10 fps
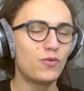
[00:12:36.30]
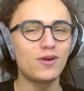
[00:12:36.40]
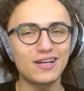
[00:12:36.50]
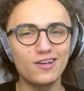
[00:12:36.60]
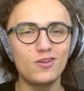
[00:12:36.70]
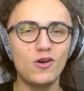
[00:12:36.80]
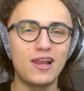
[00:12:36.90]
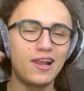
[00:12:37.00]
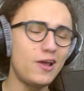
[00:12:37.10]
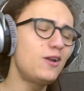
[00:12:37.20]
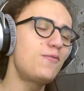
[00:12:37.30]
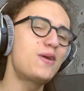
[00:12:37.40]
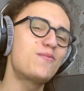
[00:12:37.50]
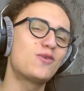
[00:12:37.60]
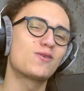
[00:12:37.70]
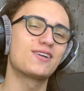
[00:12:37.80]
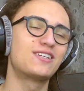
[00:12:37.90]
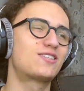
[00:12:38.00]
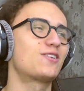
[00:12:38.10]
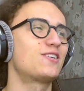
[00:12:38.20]
we're gonna do a little bit more
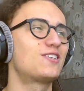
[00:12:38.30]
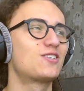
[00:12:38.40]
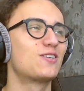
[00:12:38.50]
research.